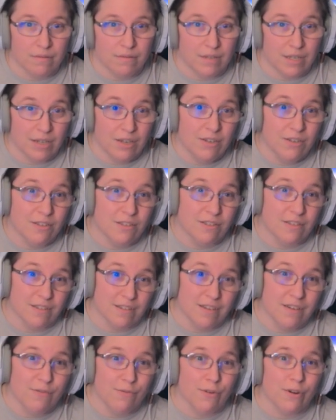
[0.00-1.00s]
There's a
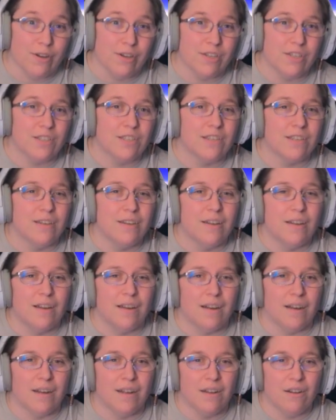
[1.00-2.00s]
difference.
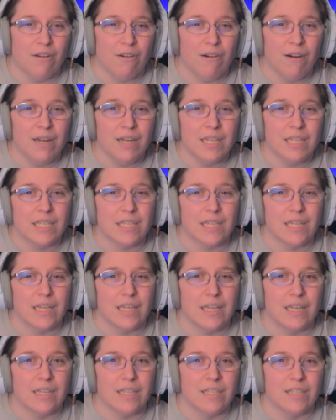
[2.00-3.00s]
And
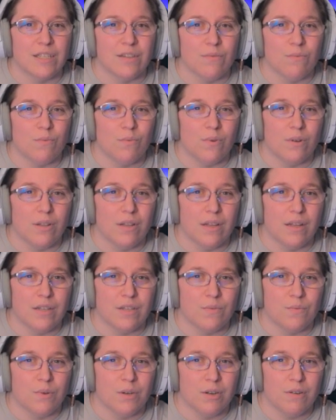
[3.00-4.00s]
honestly,
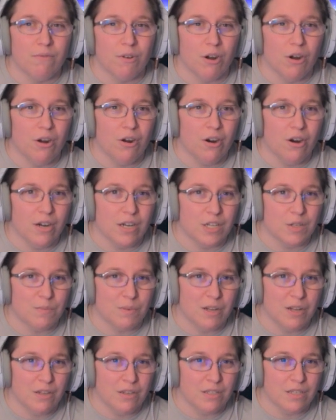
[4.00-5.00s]
it's one of the hardest
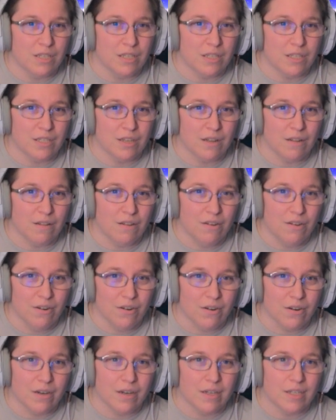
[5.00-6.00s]
balances to
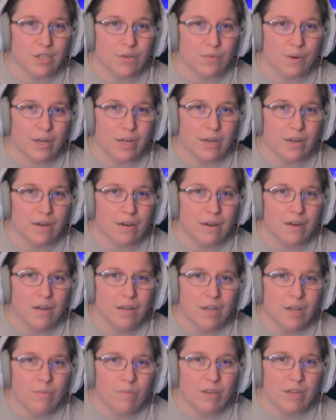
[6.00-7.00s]
learn as a writer,
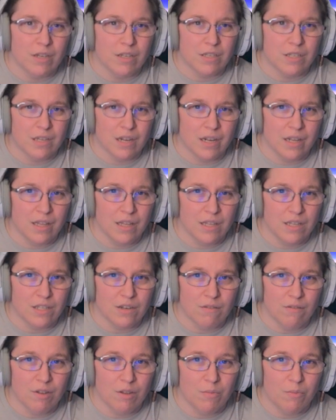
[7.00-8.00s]
because silence
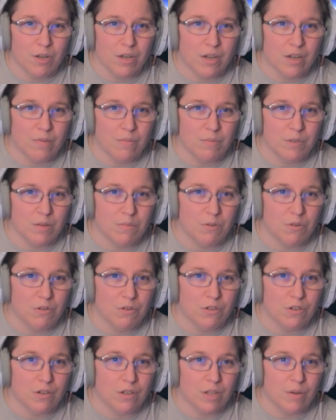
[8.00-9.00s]
only becomes
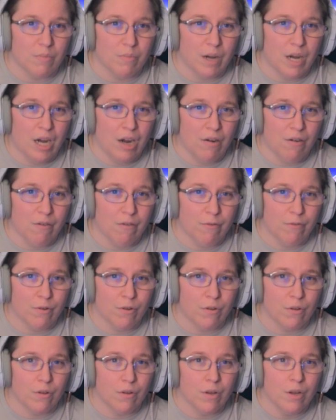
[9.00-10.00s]
emotionally
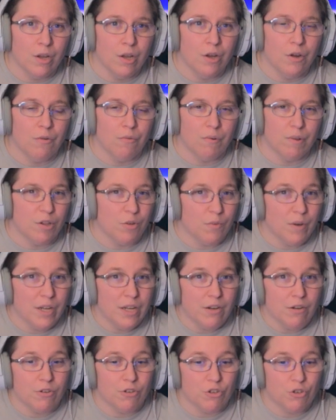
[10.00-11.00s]
powerful when the
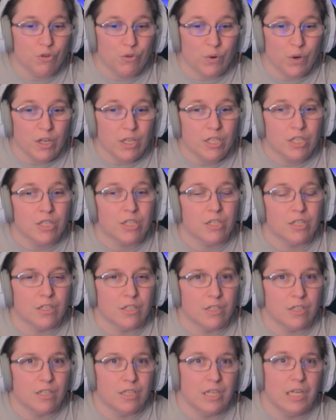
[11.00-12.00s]
reader trusts
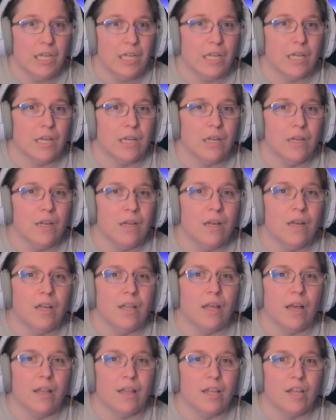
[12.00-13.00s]
the scene
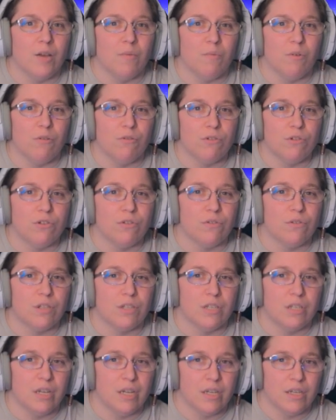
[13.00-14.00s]
and the emotional
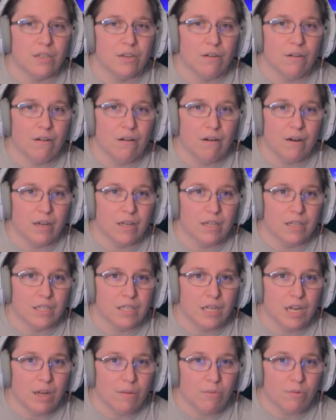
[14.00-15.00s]
stakes are already
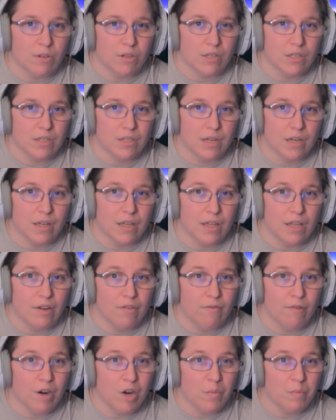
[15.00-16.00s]
established and the
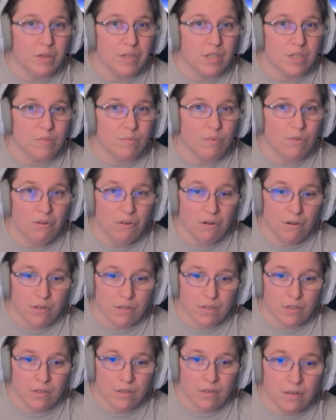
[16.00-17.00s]
environment
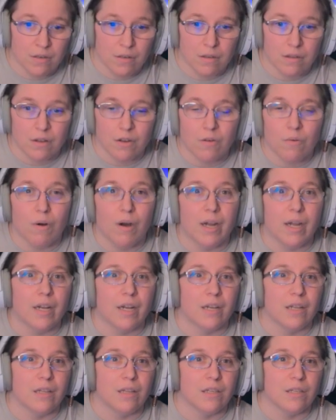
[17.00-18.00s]
supports the
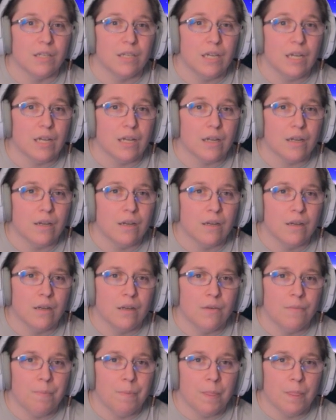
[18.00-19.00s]
quiet in the scene.
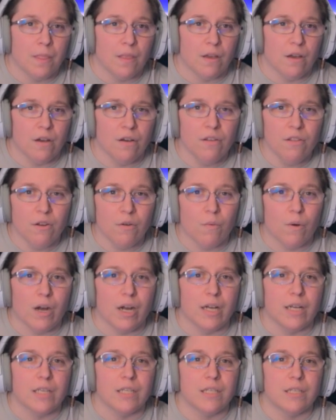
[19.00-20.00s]

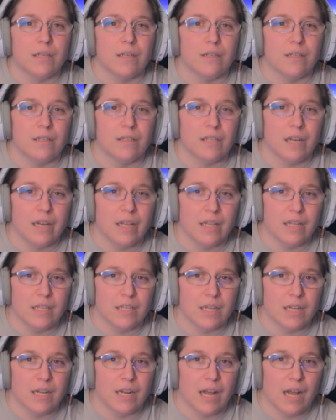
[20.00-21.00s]
Otherwise, silence
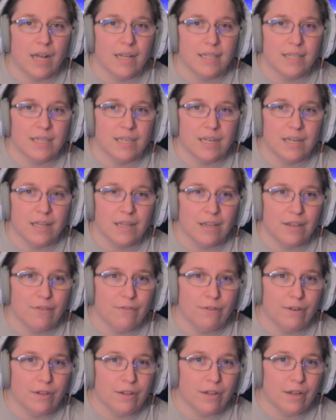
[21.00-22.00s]
can accidentally
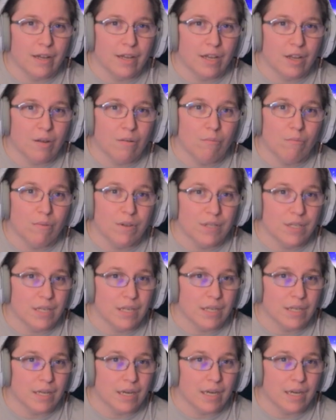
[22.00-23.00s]
feel like
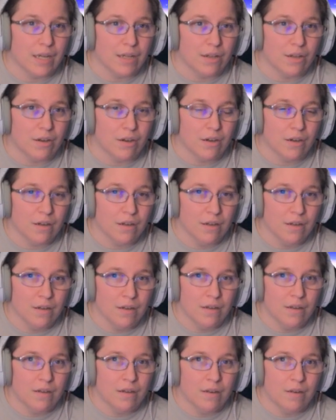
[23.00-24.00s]
missing dialogue,
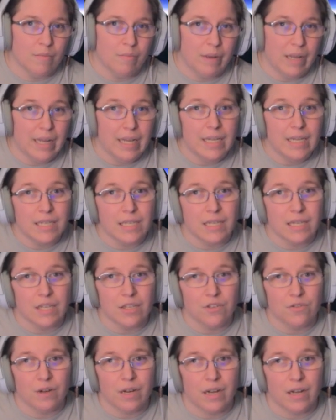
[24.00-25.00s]
pacing
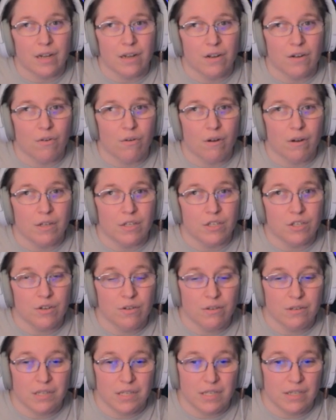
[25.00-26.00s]
drag, or
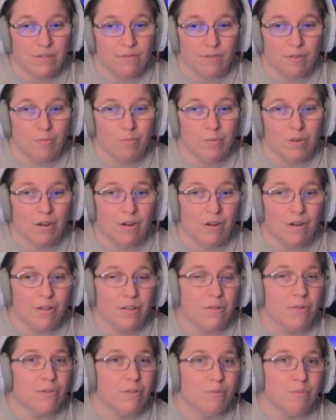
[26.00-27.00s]
uncertainty from the
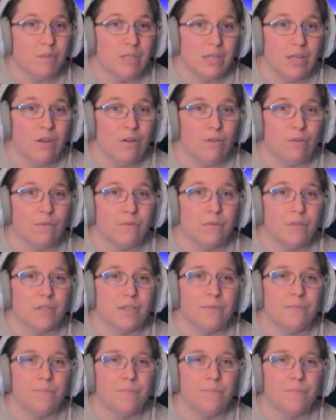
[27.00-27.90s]
author themselves.